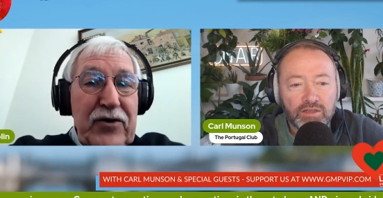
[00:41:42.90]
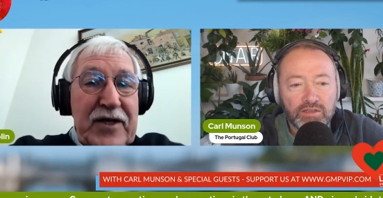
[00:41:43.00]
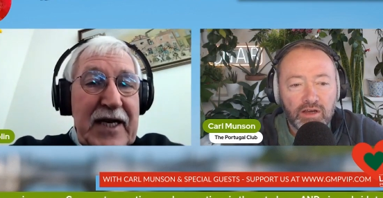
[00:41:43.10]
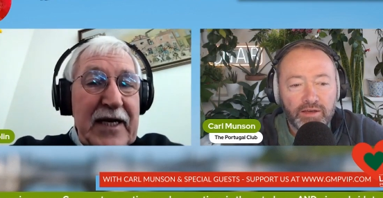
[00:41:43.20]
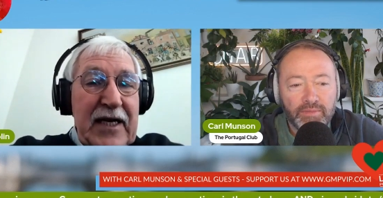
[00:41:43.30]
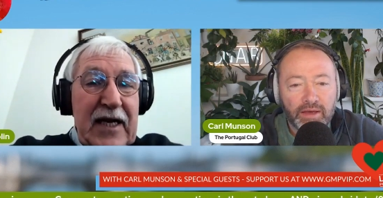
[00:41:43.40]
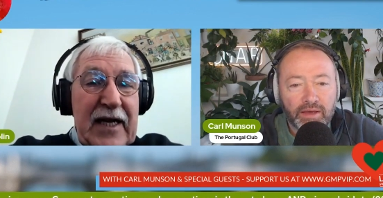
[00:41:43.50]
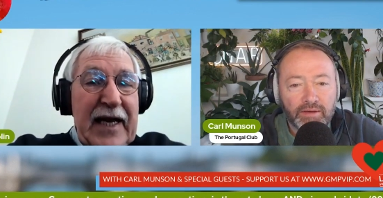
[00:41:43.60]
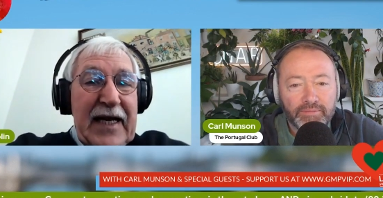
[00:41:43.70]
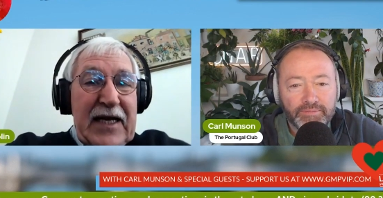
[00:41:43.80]
Speaker 1: learned
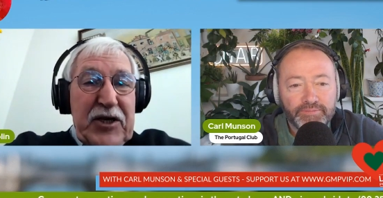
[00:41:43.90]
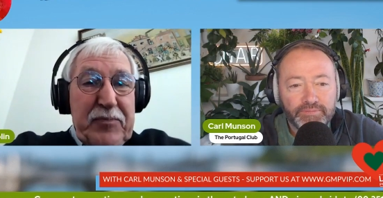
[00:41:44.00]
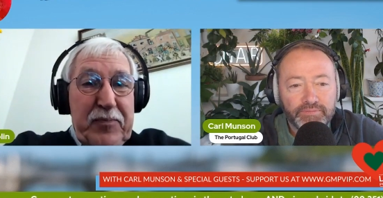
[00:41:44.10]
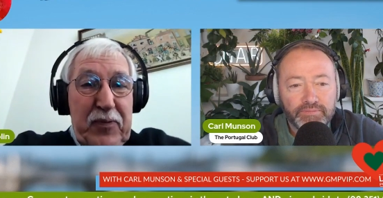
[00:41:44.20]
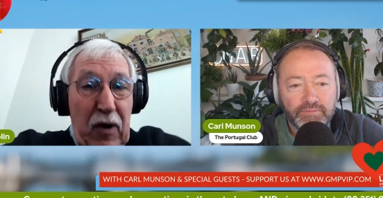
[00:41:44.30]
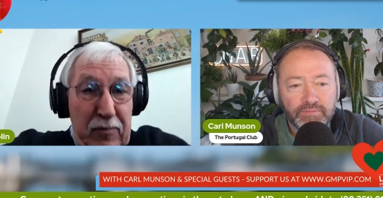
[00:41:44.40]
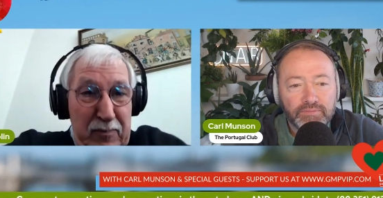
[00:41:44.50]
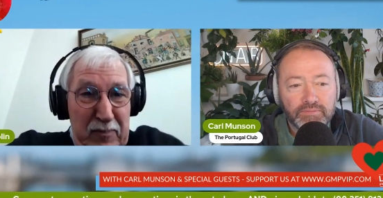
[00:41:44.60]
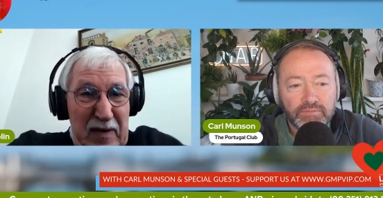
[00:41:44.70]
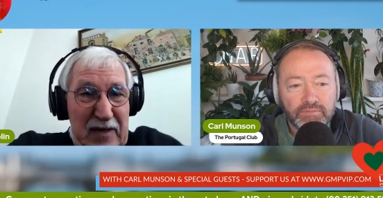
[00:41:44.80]
English
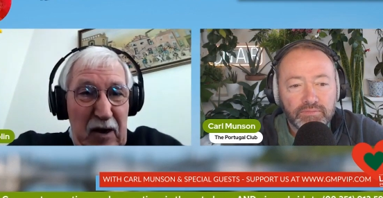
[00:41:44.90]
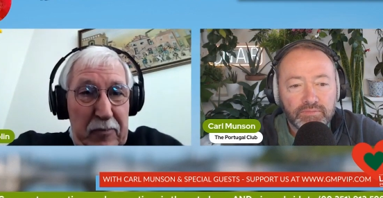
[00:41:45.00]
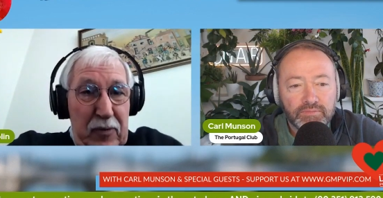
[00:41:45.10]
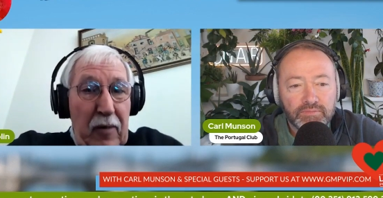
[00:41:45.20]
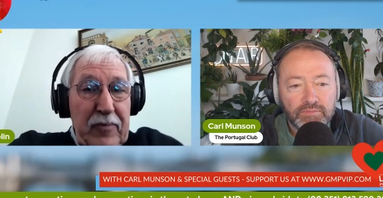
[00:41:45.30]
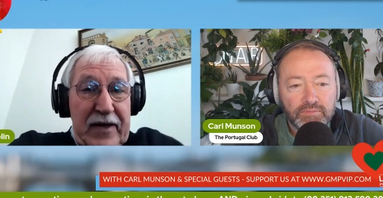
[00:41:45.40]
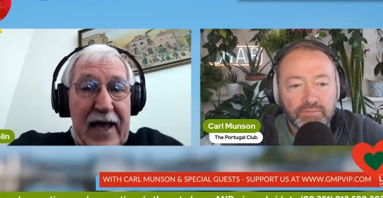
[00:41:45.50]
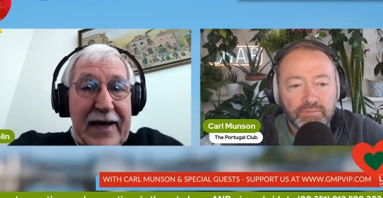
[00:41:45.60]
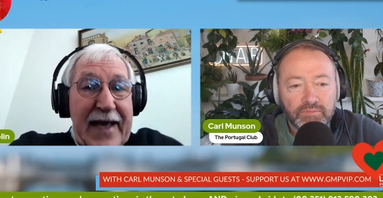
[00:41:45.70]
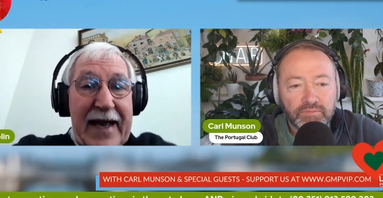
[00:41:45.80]
not
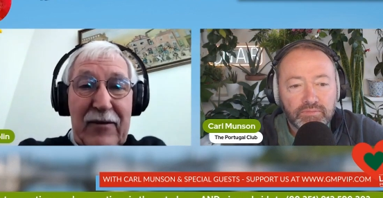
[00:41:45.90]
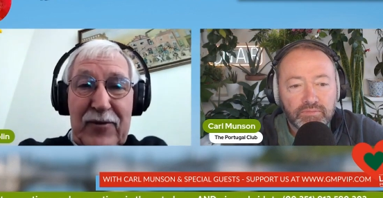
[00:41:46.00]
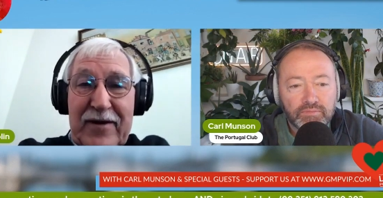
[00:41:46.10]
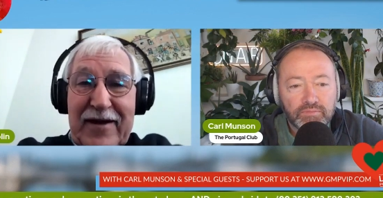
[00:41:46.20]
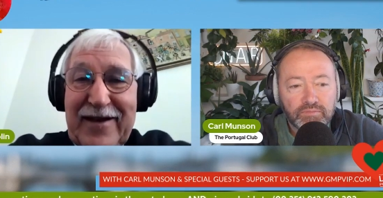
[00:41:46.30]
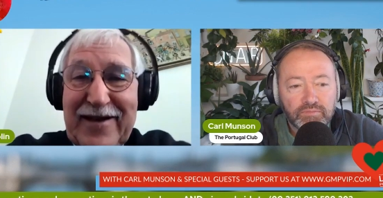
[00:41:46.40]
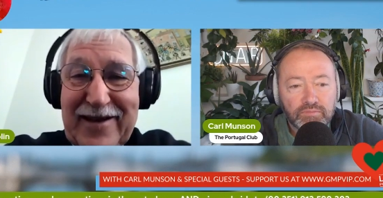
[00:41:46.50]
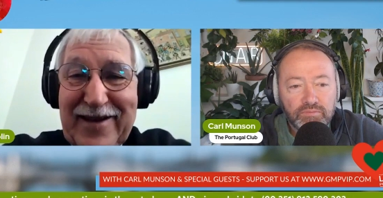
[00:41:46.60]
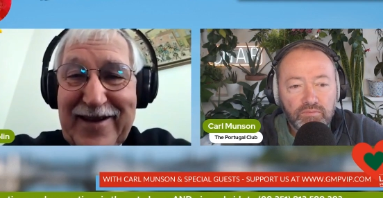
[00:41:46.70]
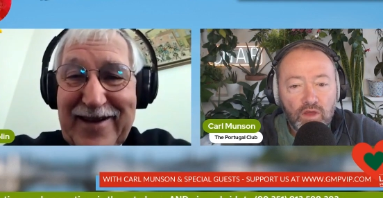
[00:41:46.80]
properly anyhow.
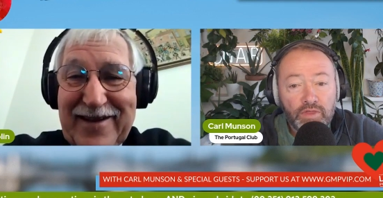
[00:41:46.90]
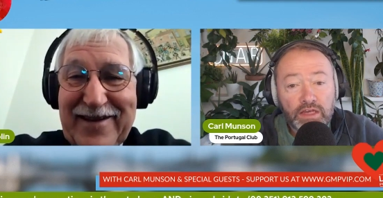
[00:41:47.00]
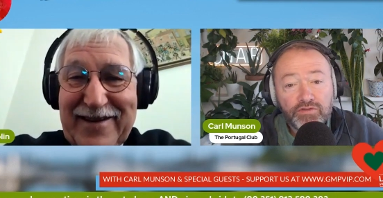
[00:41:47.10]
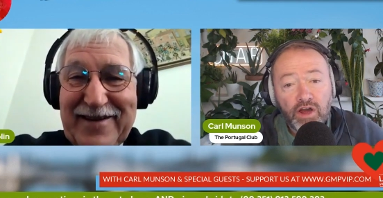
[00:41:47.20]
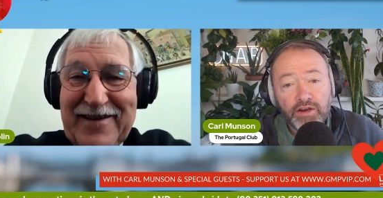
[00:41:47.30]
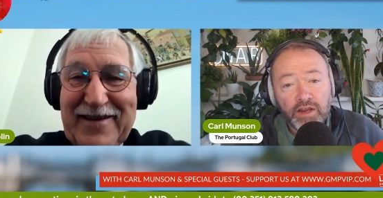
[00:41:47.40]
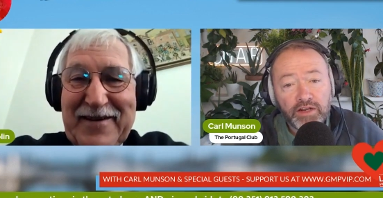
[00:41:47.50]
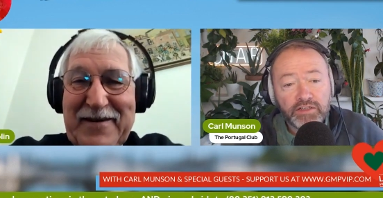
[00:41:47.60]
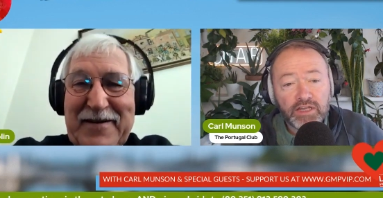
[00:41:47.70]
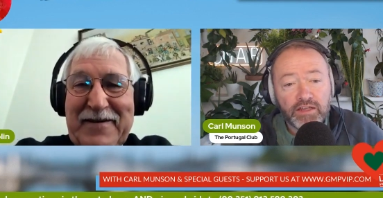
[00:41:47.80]
Speaker 2: That's right, and I
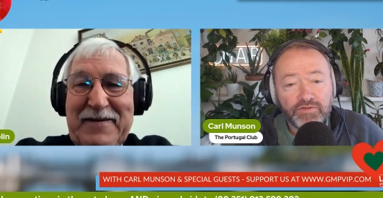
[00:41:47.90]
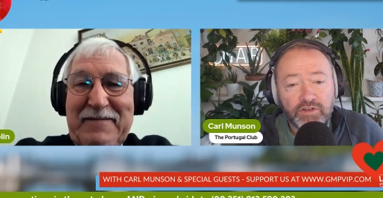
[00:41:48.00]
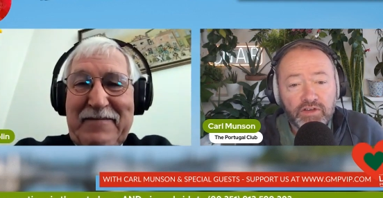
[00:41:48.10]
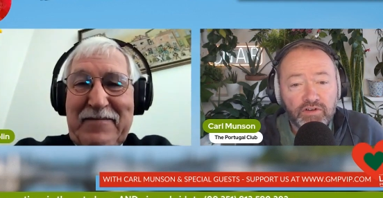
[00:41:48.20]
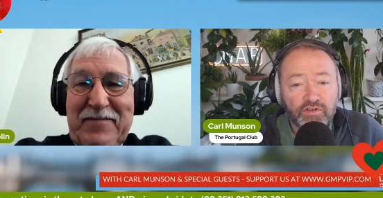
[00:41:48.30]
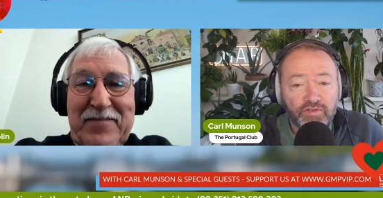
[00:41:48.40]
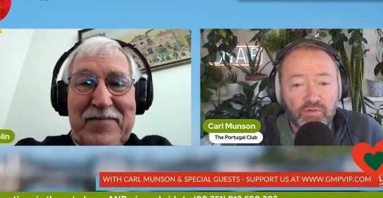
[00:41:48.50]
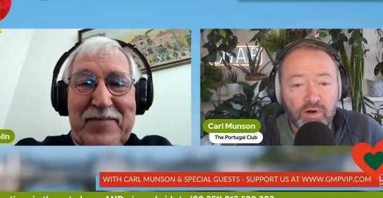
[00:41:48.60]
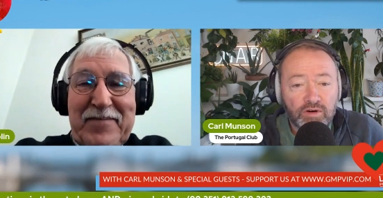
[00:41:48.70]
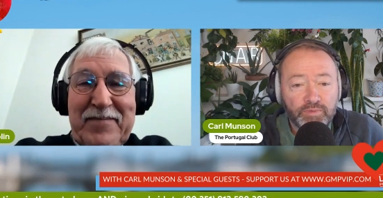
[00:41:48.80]
understand it's very difficult for a
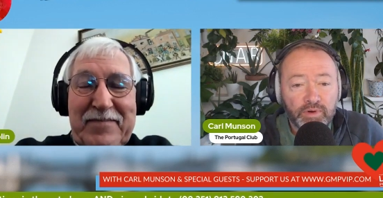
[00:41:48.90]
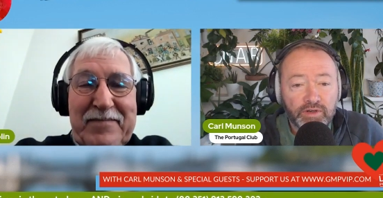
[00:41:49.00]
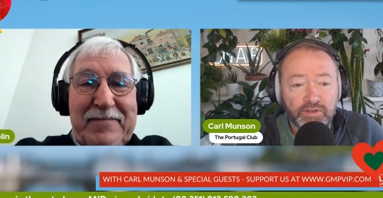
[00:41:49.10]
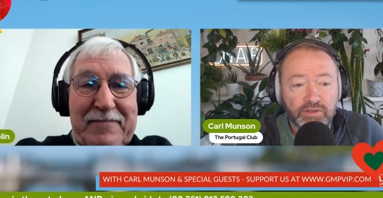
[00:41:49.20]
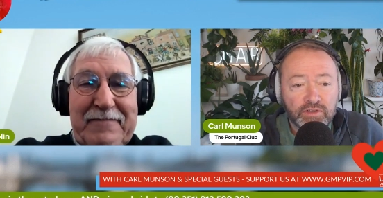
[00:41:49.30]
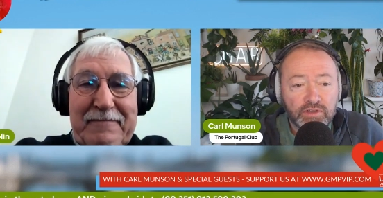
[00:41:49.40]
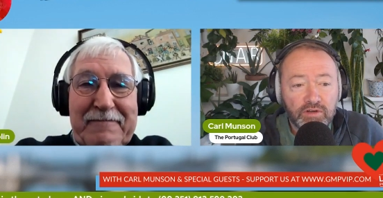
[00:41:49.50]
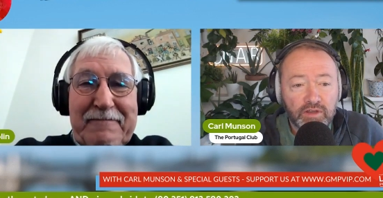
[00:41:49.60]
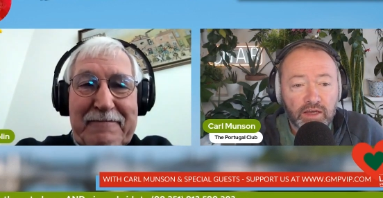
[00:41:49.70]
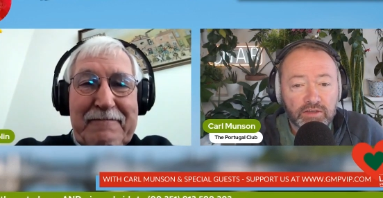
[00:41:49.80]
Welsh person to do
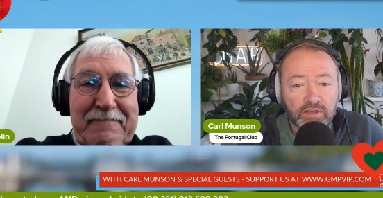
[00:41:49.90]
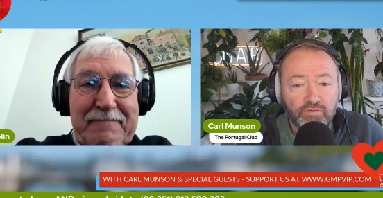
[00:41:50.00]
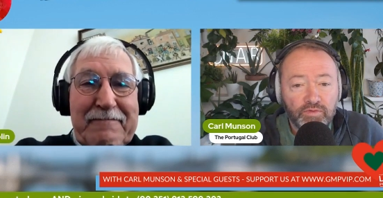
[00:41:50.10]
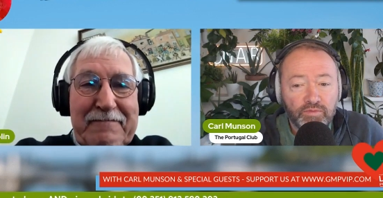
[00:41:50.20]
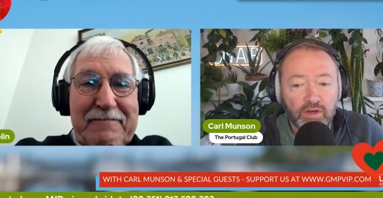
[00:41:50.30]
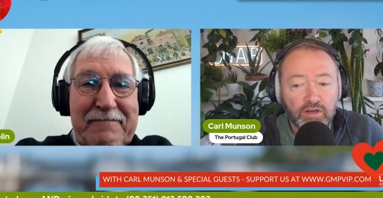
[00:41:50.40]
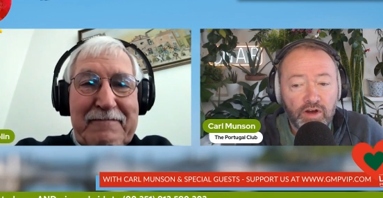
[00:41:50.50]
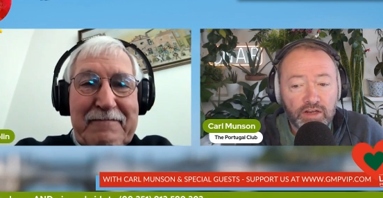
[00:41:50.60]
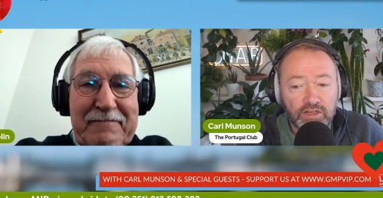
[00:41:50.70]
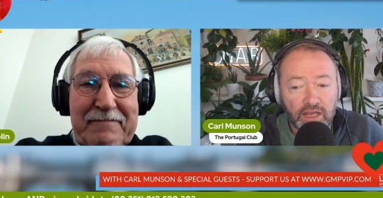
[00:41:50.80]
that. So
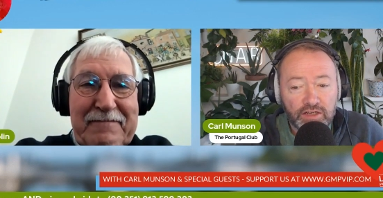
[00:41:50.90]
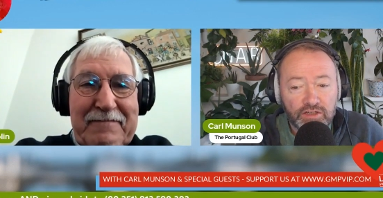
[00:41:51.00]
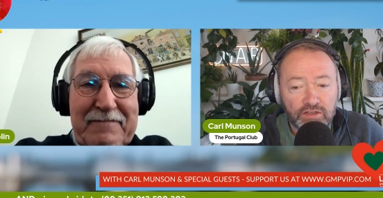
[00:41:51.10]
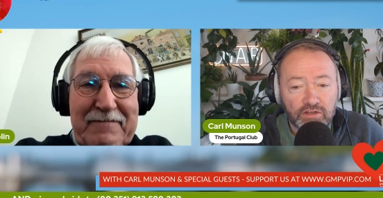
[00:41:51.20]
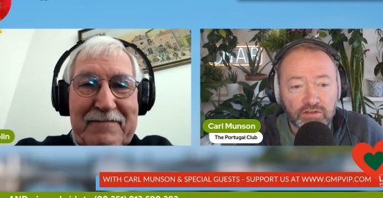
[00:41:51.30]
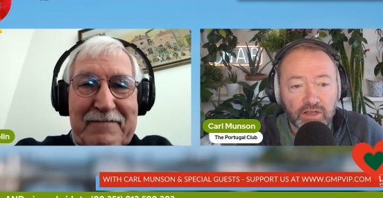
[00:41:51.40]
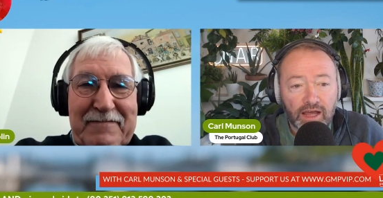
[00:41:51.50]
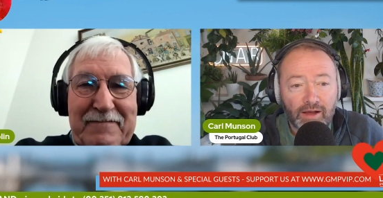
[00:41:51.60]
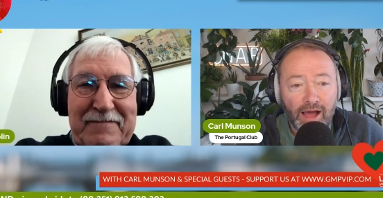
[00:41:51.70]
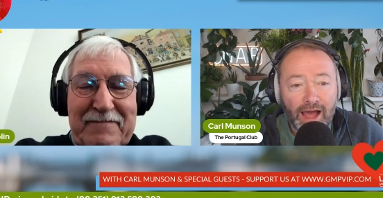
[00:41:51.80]
congratulations on that,
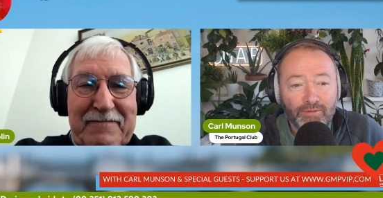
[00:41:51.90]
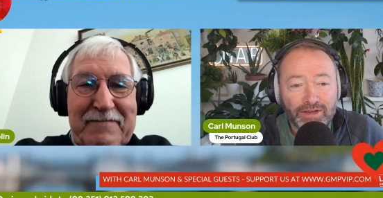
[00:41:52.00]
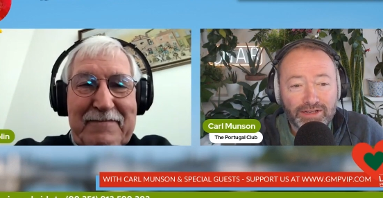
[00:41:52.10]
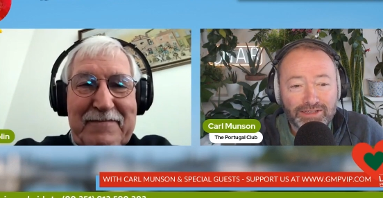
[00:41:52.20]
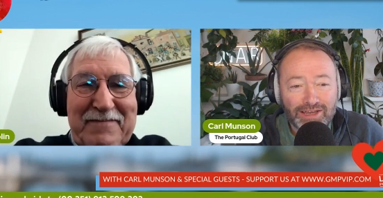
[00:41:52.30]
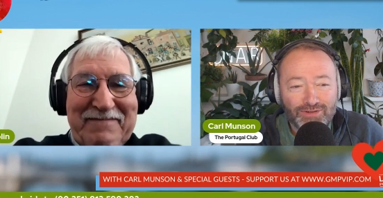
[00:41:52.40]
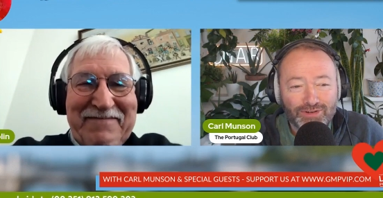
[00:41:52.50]
and we're going to take you a